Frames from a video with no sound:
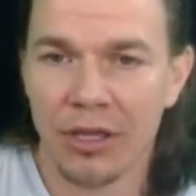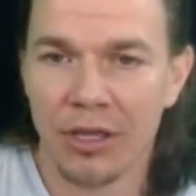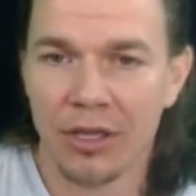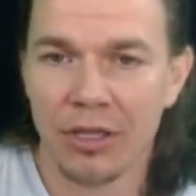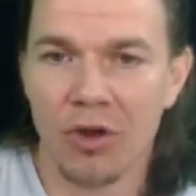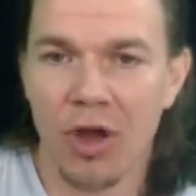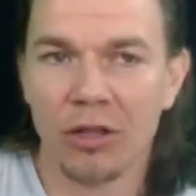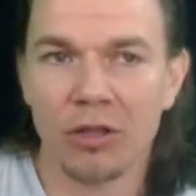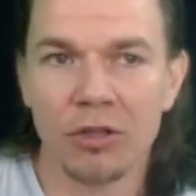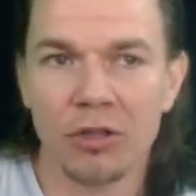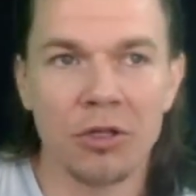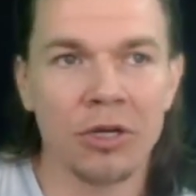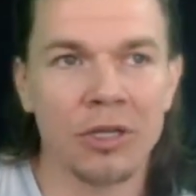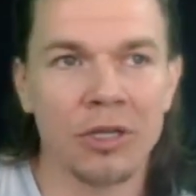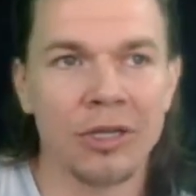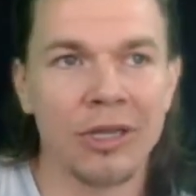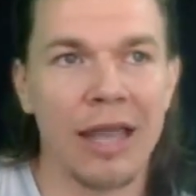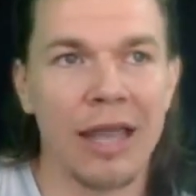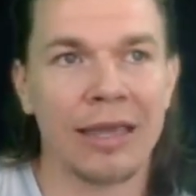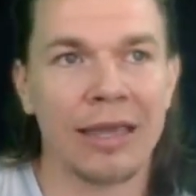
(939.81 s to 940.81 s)
I
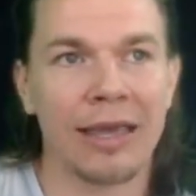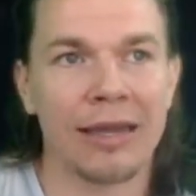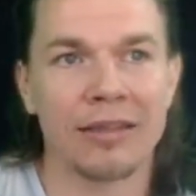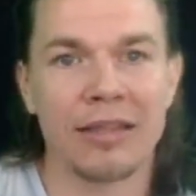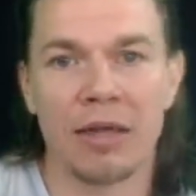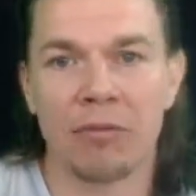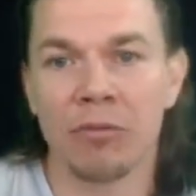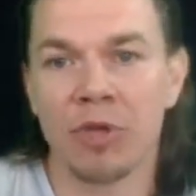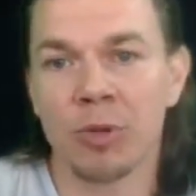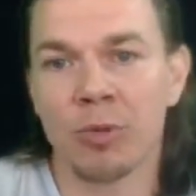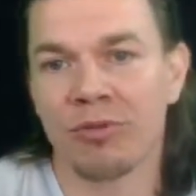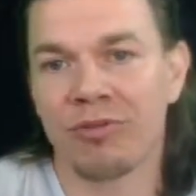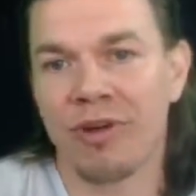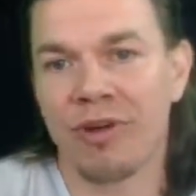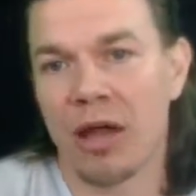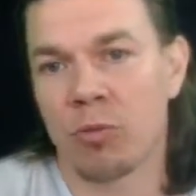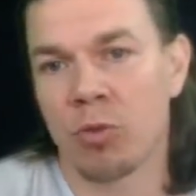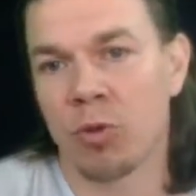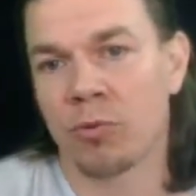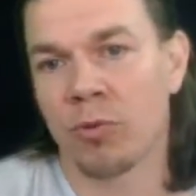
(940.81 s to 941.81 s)
look at kind of that minimal
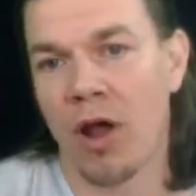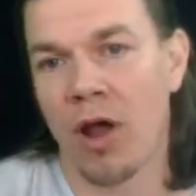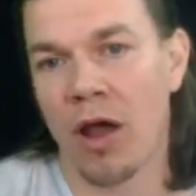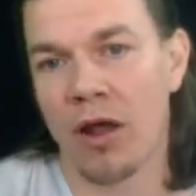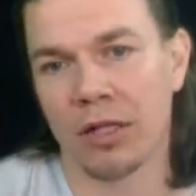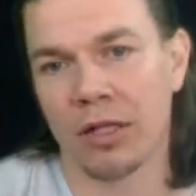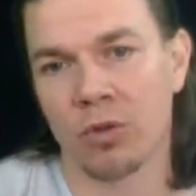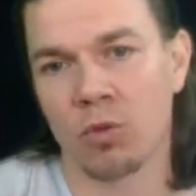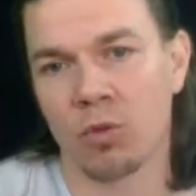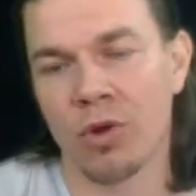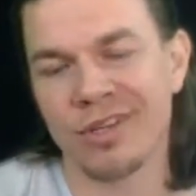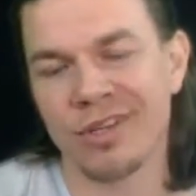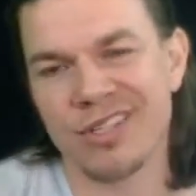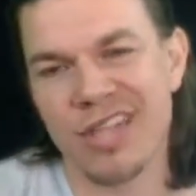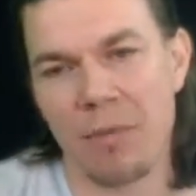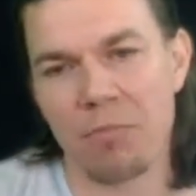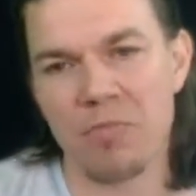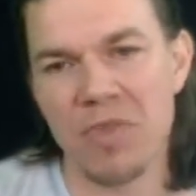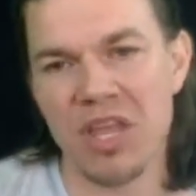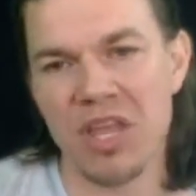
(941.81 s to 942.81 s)
viable product. What is
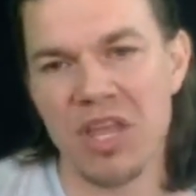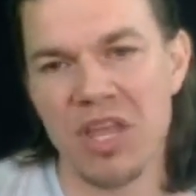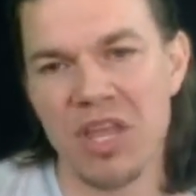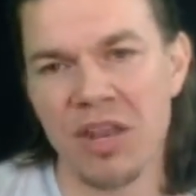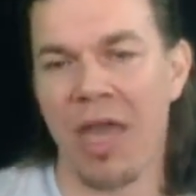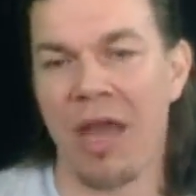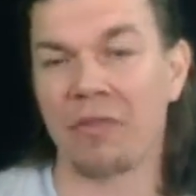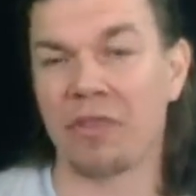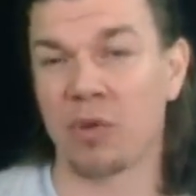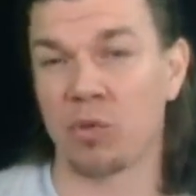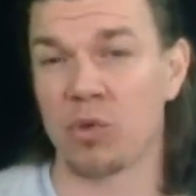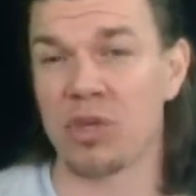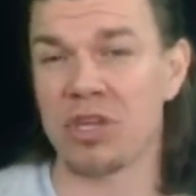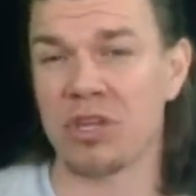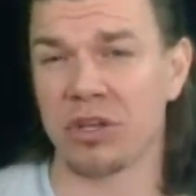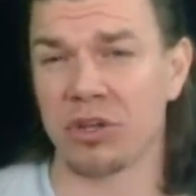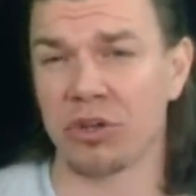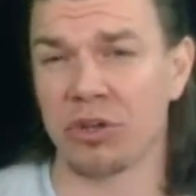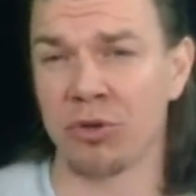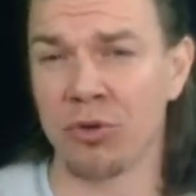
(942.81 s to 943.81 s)
that minimum amount that
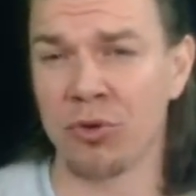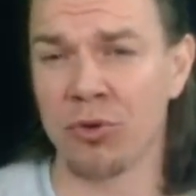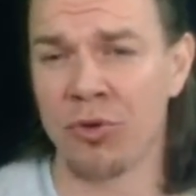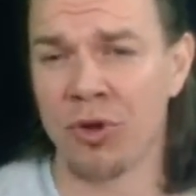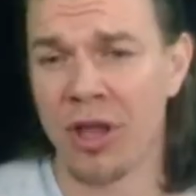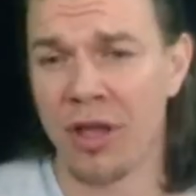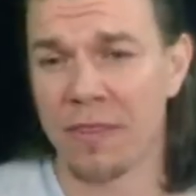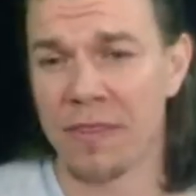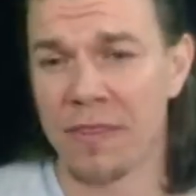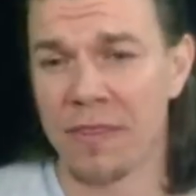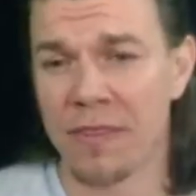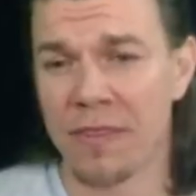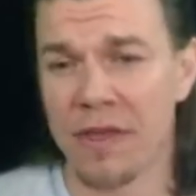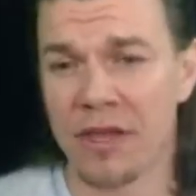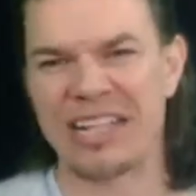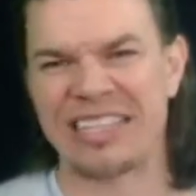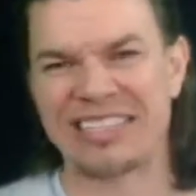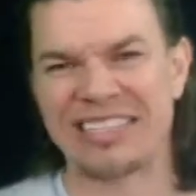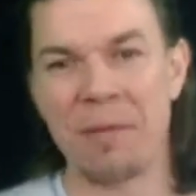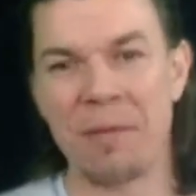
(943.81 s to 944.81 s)
we can do that
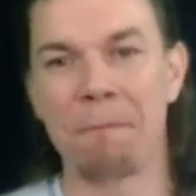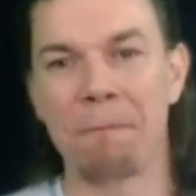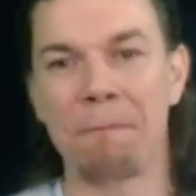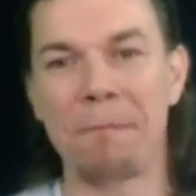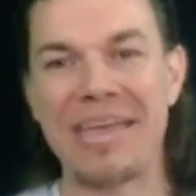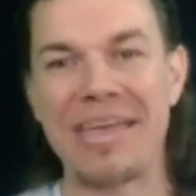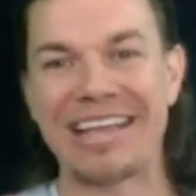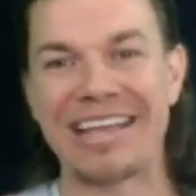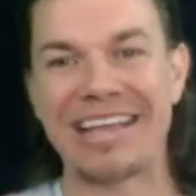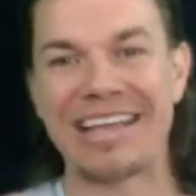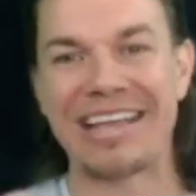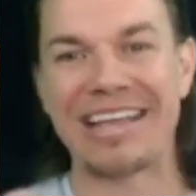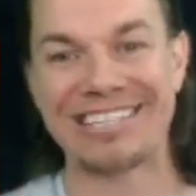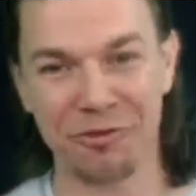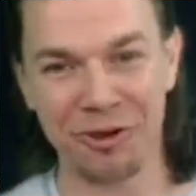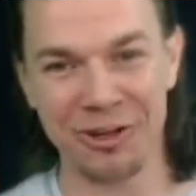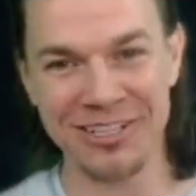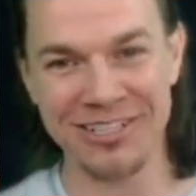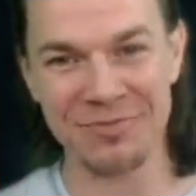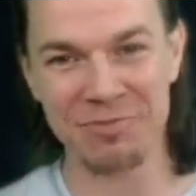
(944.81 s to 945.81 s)
creates the biggest
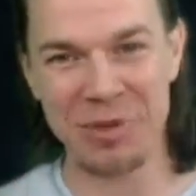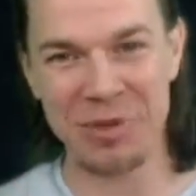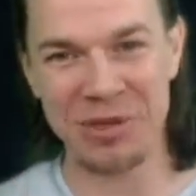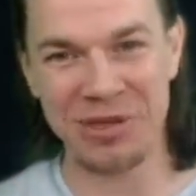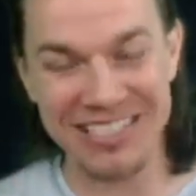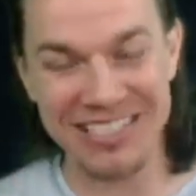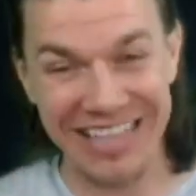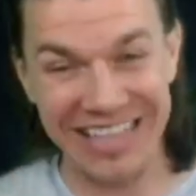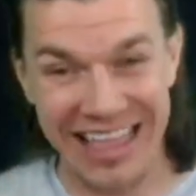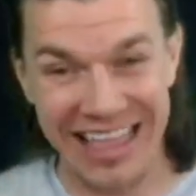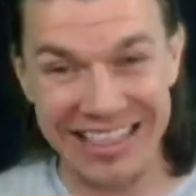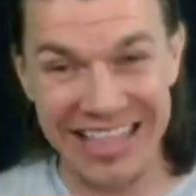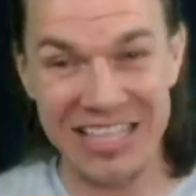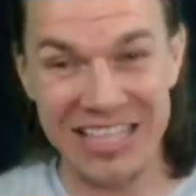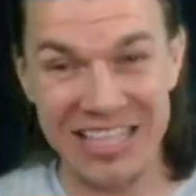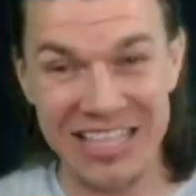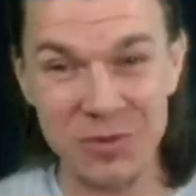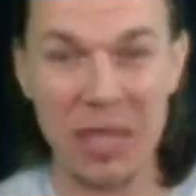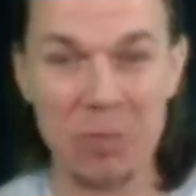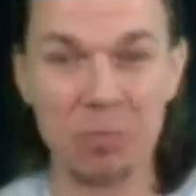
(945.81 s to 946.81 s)
difference? Because then
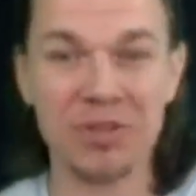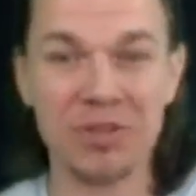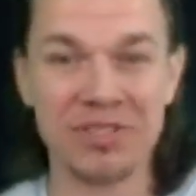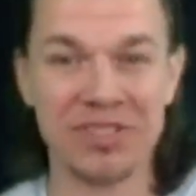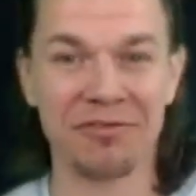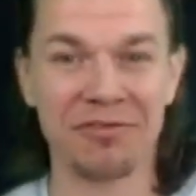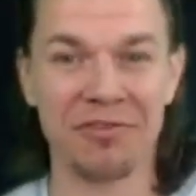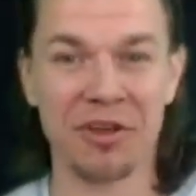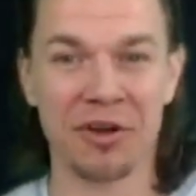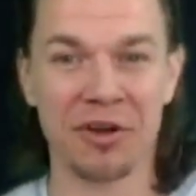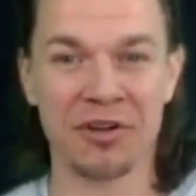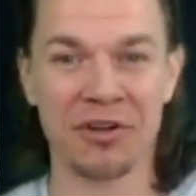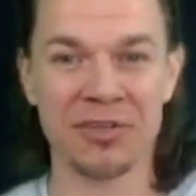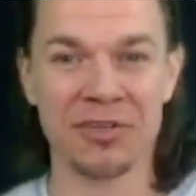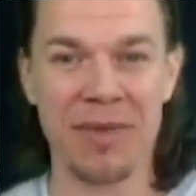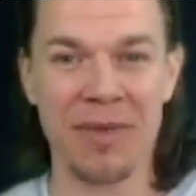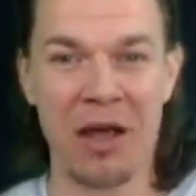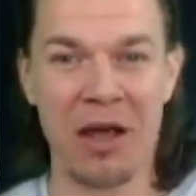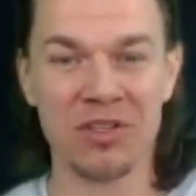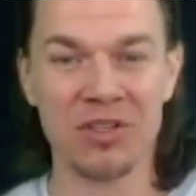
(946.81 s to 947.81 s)
that's what 10% Fitter is
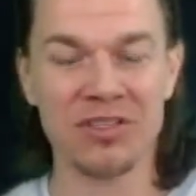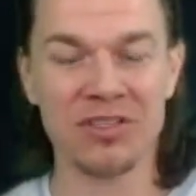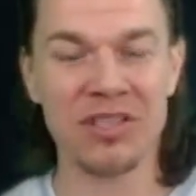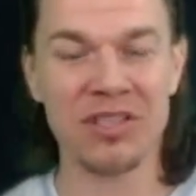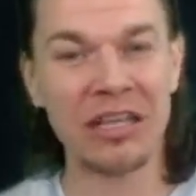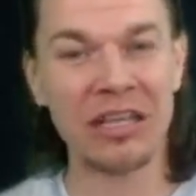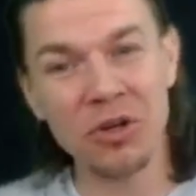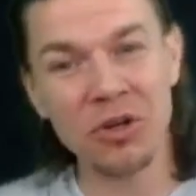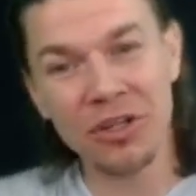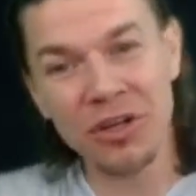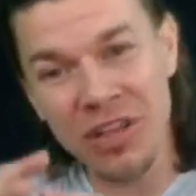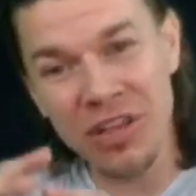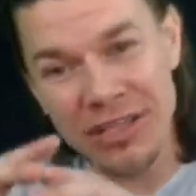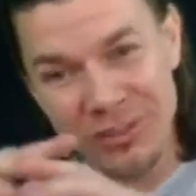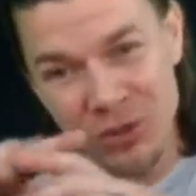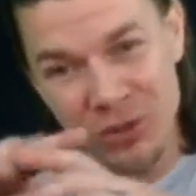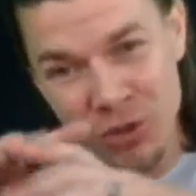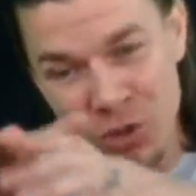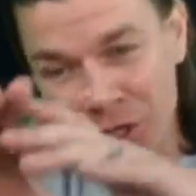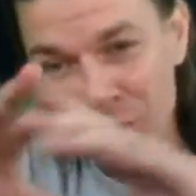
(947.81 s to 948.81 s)
about. It's
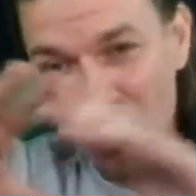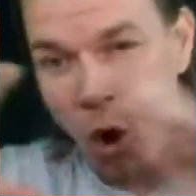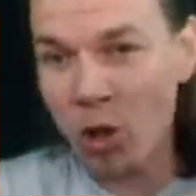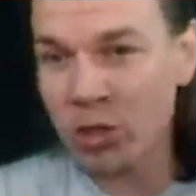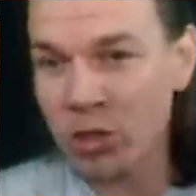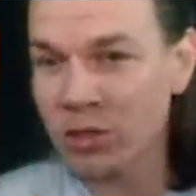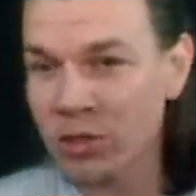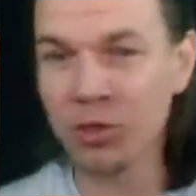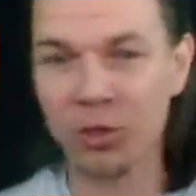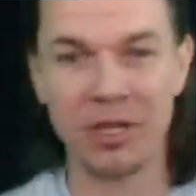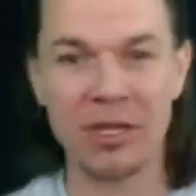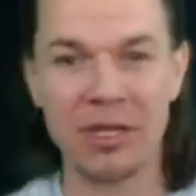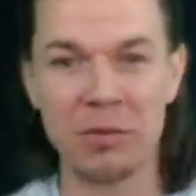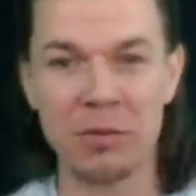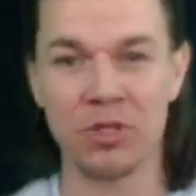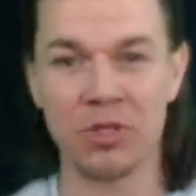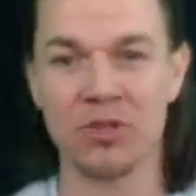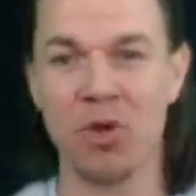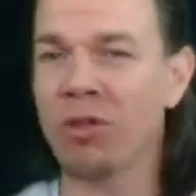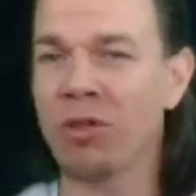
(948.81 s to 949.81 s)
look at all of your
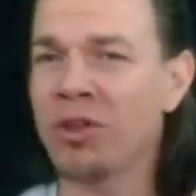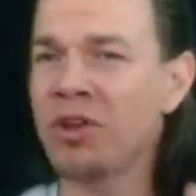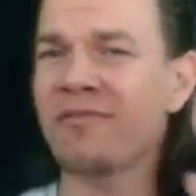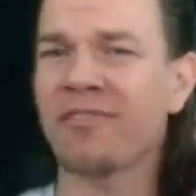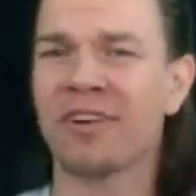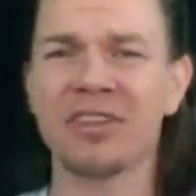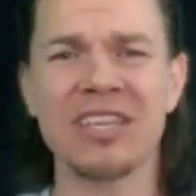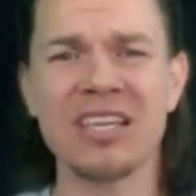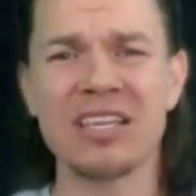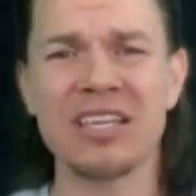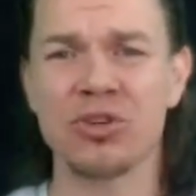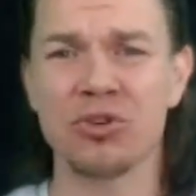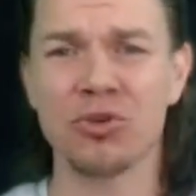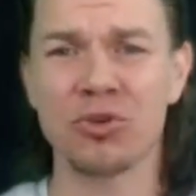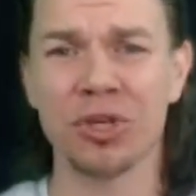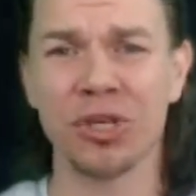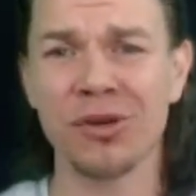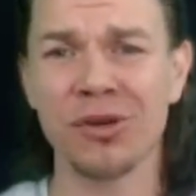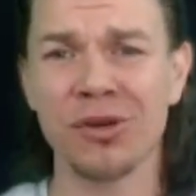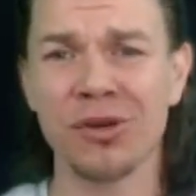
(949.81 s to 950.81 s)
inputs, all the different things you're
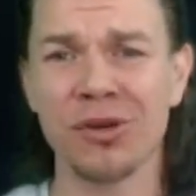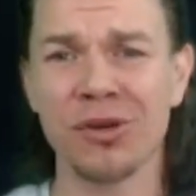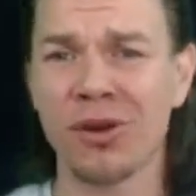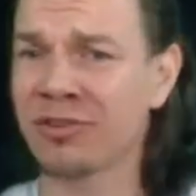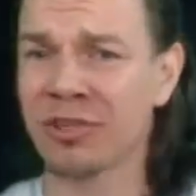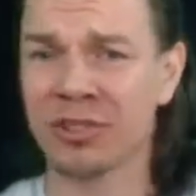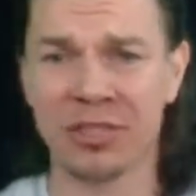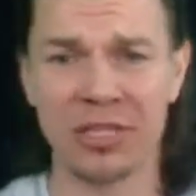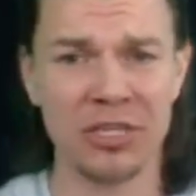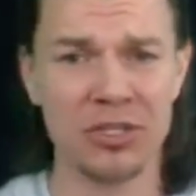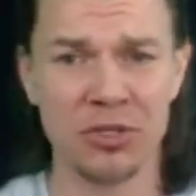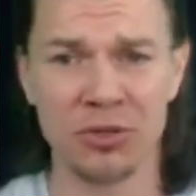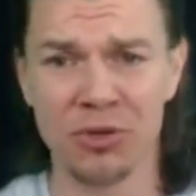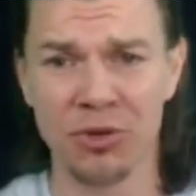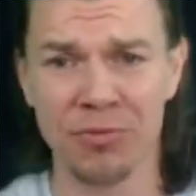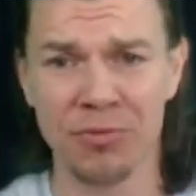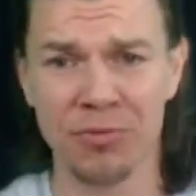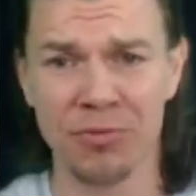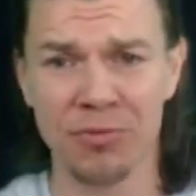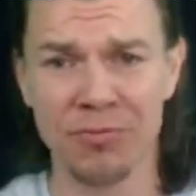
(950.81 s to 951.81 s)
doing good, all the different things you're
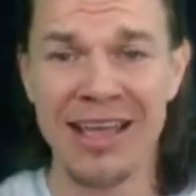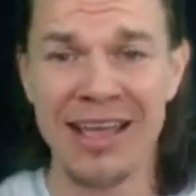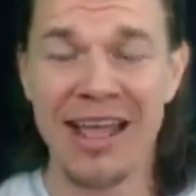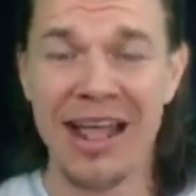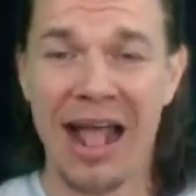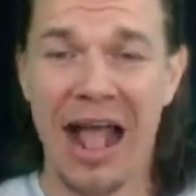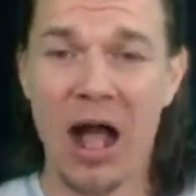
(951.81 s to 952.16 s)
doing bad.